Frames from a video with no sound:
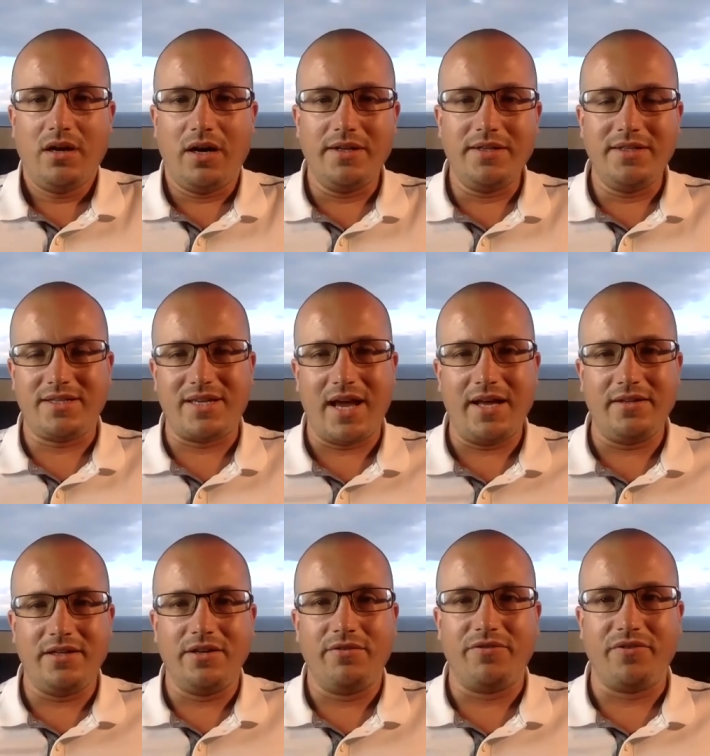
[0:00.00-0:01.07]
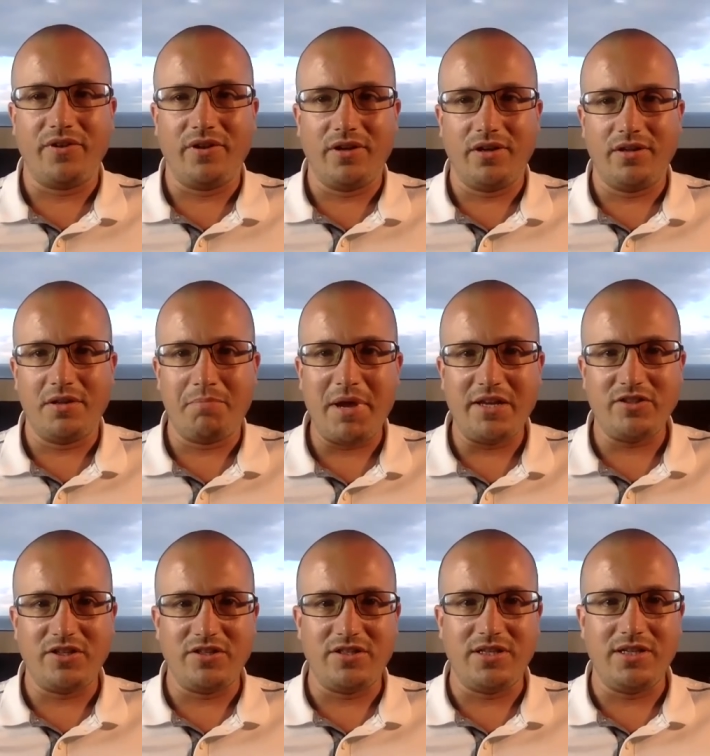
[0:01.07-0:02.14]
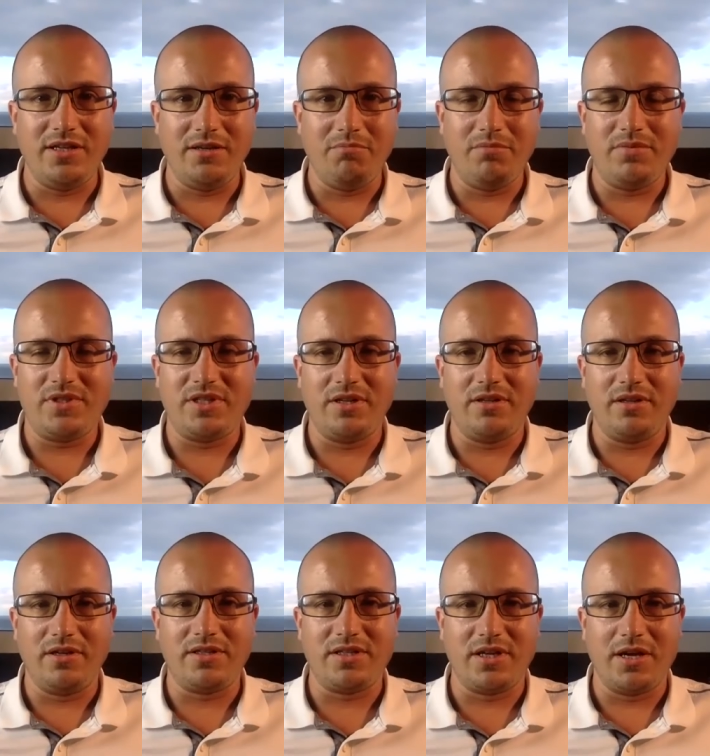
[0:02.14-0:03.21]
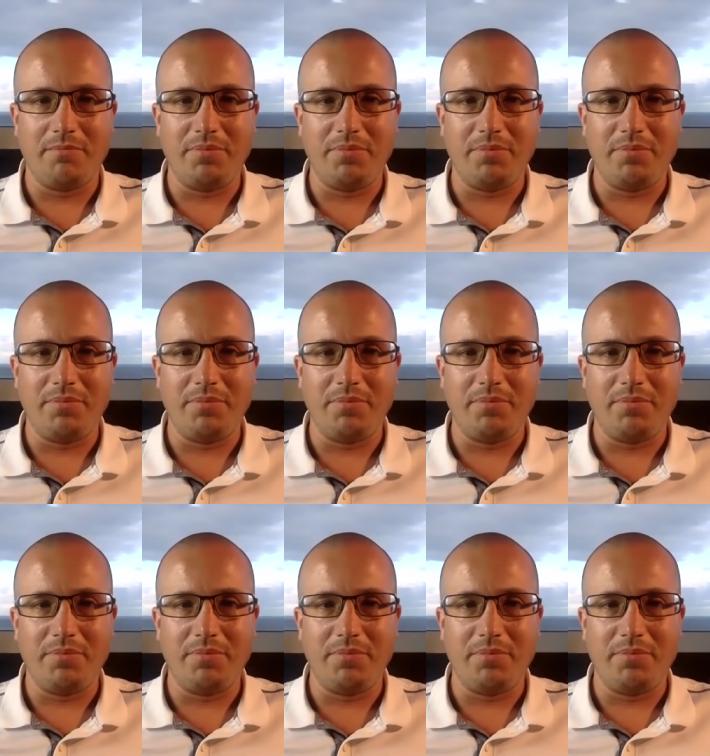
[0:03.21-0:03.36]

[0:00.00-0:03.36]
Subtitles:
understanding of the pension scheme so that